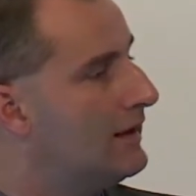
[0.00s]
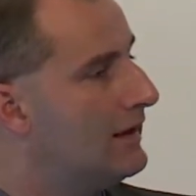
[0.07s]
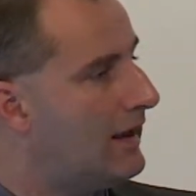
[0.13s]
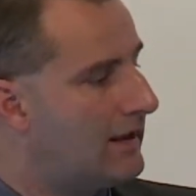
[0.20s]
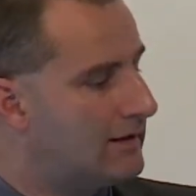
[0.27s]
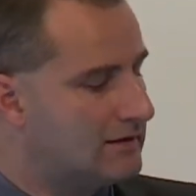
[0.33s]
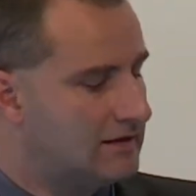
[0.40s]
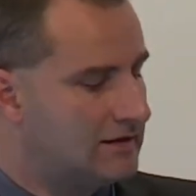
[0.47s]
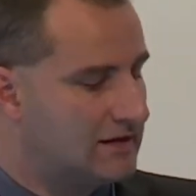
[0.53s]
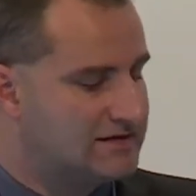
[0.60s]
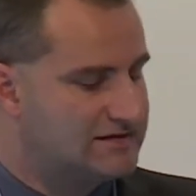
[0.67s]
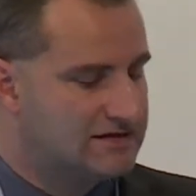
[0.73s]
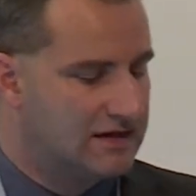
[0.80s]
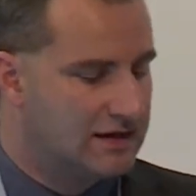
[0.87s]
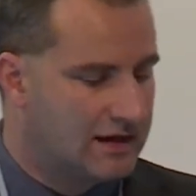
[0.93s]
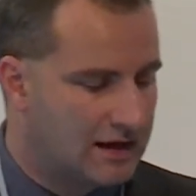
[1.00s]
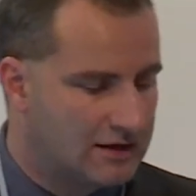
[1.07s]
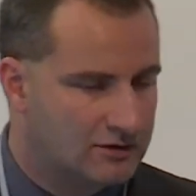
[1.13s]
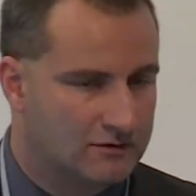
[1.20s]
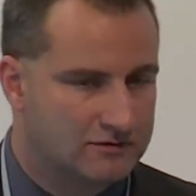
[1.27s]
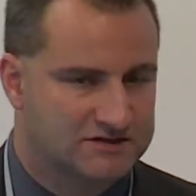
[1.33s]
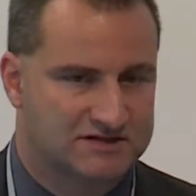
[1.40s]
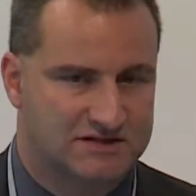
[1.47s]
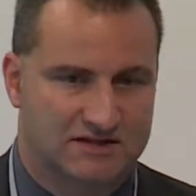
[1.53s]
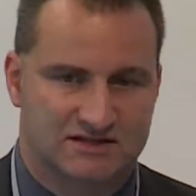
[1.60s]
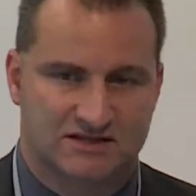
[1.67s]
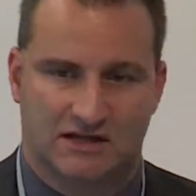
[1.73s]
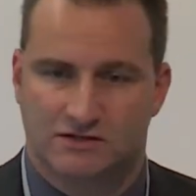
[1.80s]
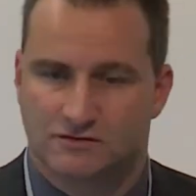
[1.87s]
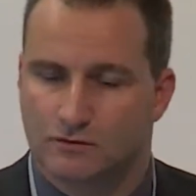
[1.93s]
And let's see, kind of
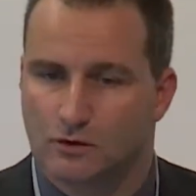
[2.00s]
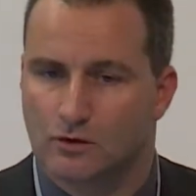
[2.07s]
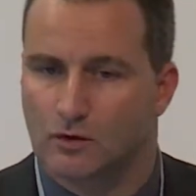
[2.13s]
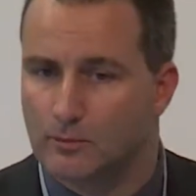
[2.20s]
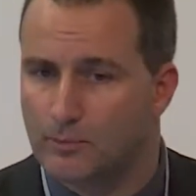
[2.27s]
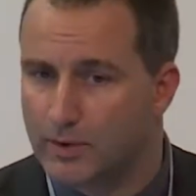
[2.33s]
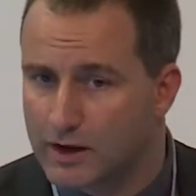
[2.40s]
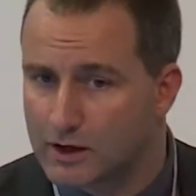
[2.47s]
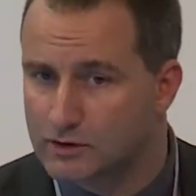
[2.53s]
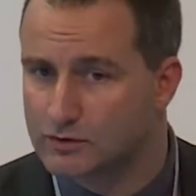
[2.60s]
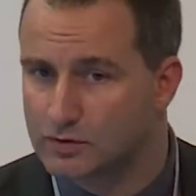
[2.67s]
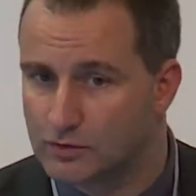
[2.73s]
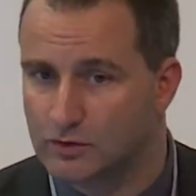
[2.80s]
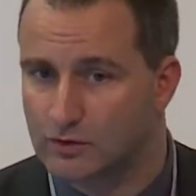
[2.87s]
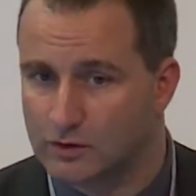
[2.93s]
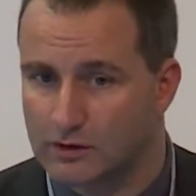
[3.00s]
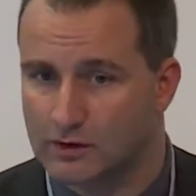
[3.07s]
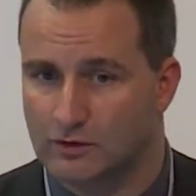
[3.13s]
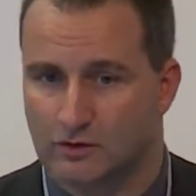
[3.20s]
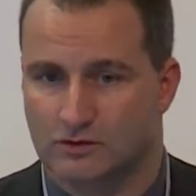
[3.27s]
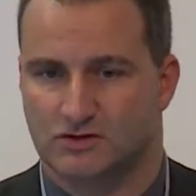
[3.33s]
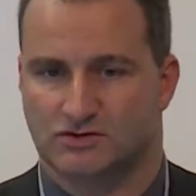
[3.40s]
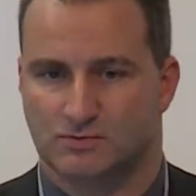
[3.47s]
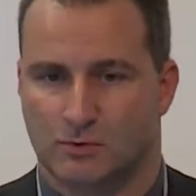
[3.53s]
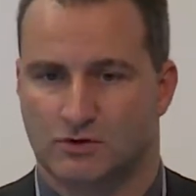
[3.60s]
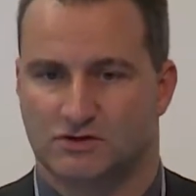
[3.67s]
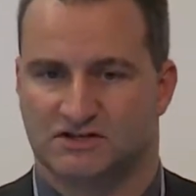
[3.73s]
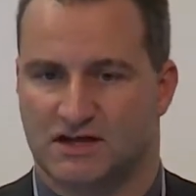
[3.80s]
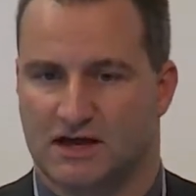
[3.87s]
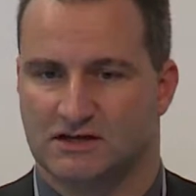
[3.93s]
successful compared to, you know, the small
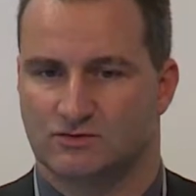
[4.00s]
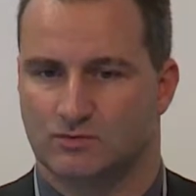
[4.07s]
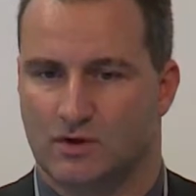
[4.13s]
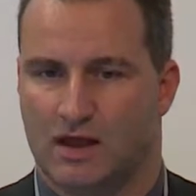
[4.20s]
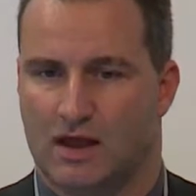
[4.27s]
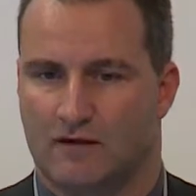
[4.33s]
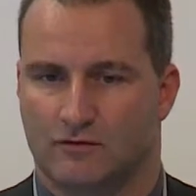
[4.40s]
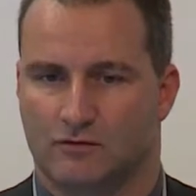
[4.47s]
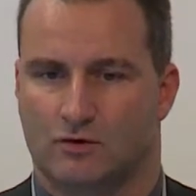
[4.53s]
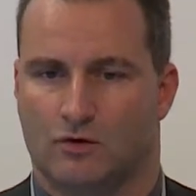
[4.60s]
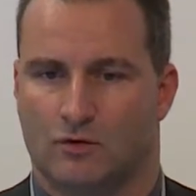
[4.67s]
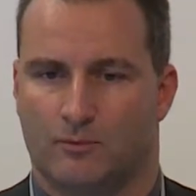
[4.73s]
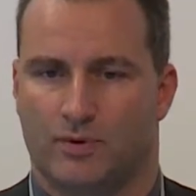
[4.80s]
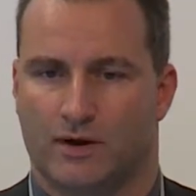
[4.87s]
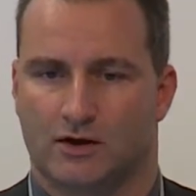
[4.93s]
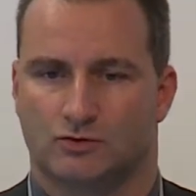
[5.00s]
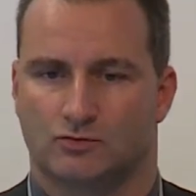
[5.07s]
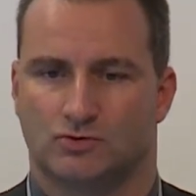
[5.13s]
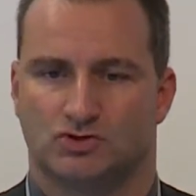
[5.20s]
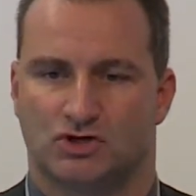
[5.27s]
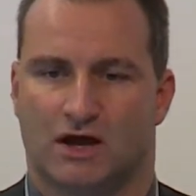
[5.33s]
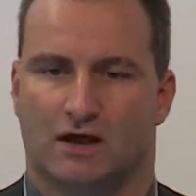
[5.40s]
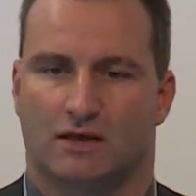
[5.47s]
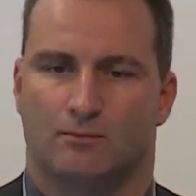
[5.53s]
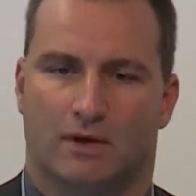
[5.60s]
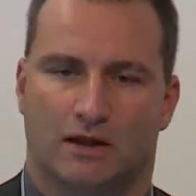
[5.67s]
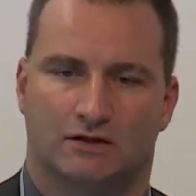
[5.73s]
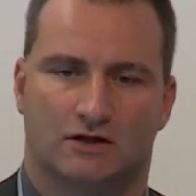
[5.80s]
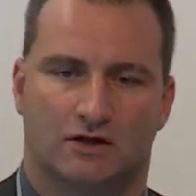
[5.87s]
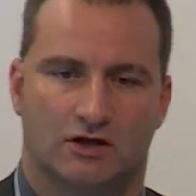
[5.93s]
size we have compared to giant
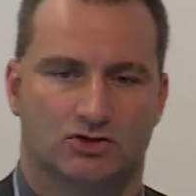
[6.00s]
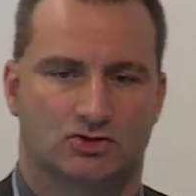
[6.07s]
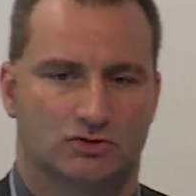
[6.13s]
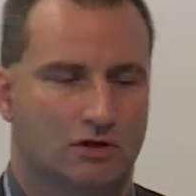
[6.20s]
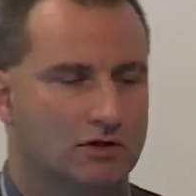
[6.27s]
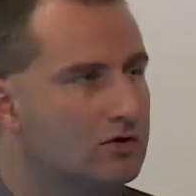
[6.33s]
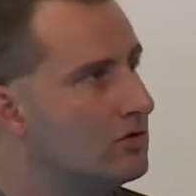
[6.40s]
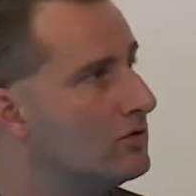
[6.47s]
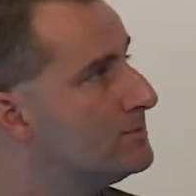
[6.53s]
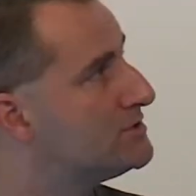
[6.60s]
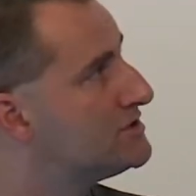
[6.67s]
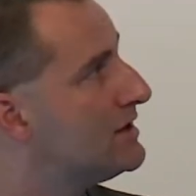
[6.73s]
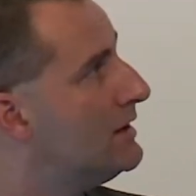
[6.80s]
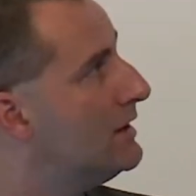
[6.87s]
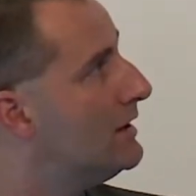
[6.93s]
multinational groups.